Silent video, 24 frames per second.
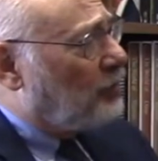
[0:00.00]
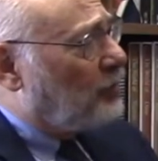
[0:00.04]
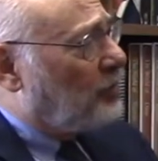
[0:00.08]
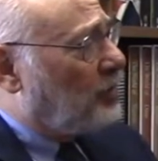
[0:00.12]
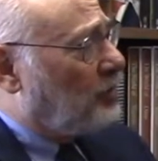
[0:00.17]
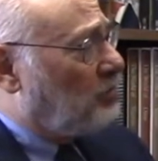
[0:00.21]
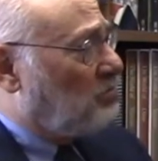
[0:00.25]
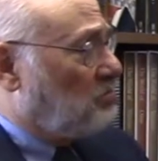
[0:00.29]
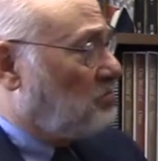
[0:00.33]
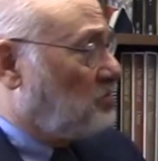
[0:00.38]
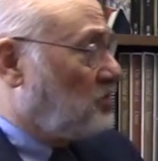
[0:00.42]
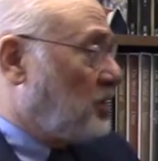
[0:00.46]
of
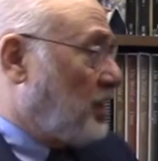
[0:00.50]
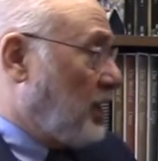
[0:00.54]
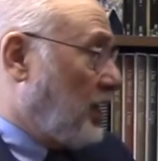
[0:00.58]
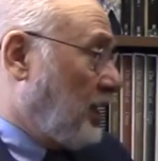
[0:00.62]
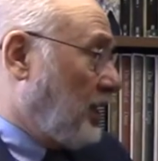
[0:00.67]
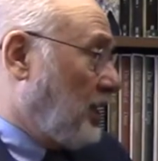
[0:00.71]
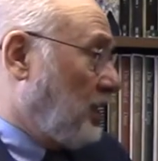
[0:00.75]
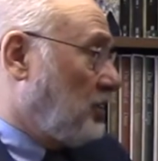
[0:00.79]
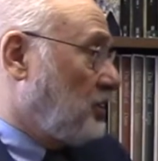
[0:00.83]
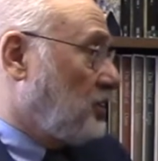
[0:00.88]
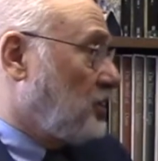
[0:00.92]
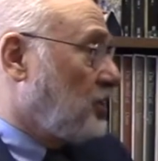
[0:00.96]
a
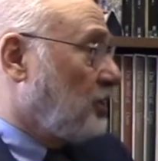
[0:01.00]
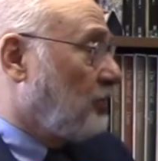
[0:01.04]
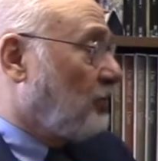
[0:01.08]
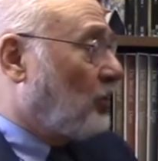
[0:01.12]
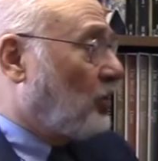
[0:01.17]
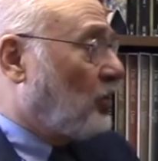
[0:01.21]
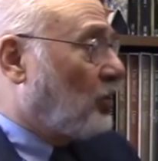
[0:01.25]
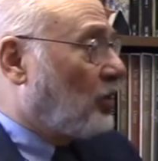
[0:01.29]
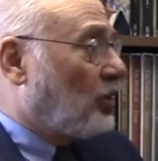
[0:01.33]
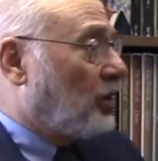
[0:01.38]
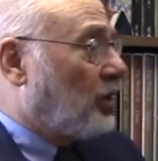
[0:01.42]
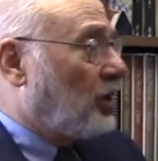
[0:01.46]
say in
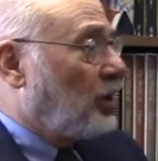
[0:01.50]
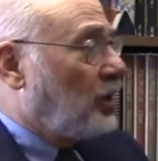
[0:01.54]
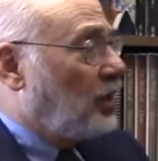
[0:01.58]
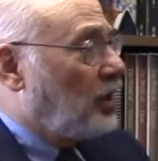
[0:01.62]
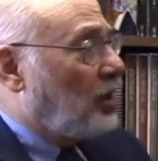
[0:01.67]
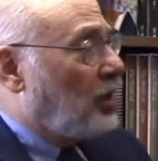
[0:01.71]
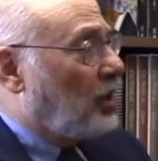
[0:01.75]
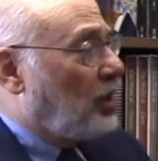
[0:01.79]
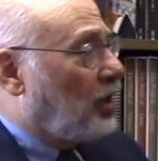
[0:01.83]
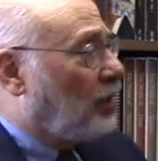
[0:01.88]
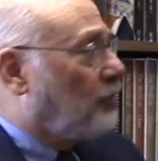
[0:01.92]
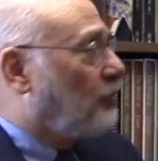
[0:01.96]
civil law.
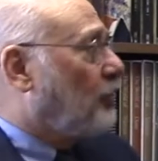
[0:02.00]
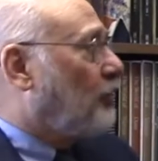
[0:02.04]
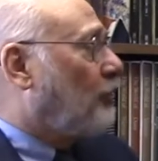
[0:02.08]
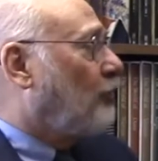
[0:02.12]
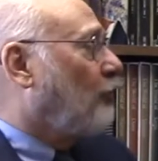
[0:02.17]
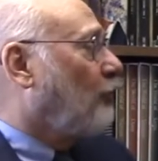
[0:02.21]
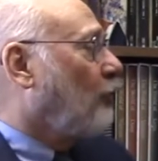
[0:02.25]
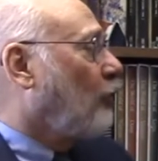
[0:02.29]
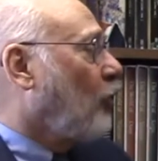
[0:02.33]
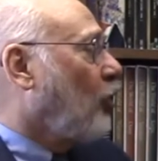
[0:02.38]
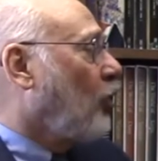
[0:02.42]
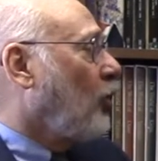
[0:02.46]
Of a
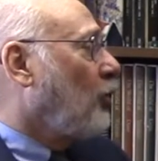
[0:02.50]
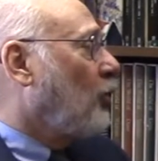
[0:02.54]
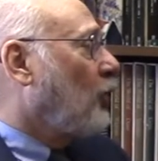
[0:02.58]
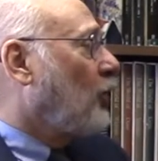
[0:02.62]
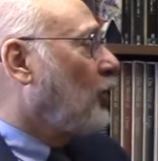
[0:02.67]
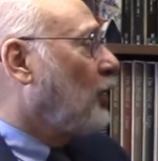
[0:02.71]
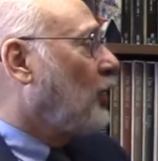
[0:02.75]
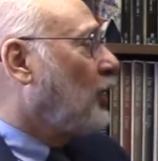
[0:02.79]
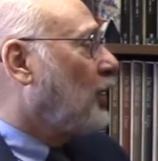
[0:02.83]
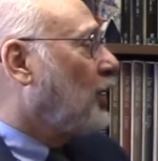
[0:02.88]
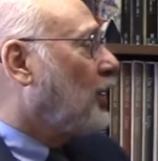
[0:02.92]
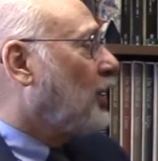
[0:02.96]

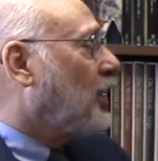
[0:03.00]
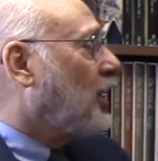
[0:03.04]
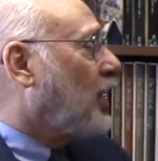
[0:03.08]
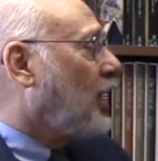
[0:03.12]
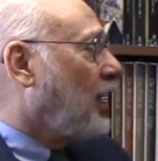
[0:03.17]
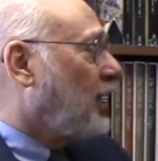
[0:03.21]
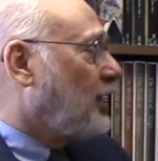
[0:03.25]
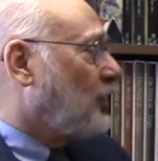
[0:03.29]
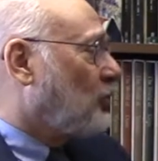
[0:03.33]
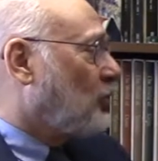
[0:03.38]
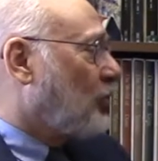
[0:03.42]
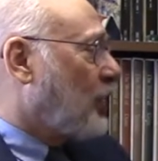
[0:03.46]
formal
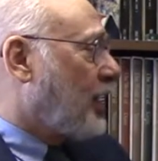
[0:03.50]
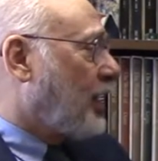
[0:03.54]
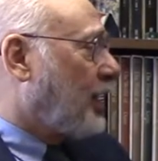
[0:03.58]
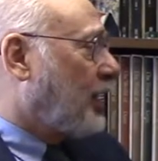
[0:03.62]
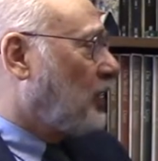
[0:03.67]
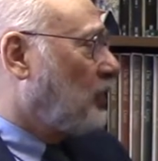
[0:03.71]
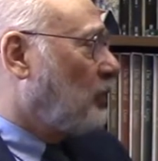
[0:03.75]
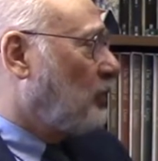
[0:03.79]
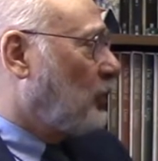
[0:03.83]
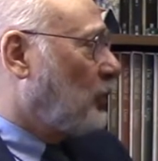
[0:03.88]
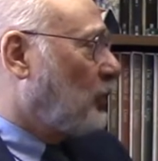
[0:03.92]
contract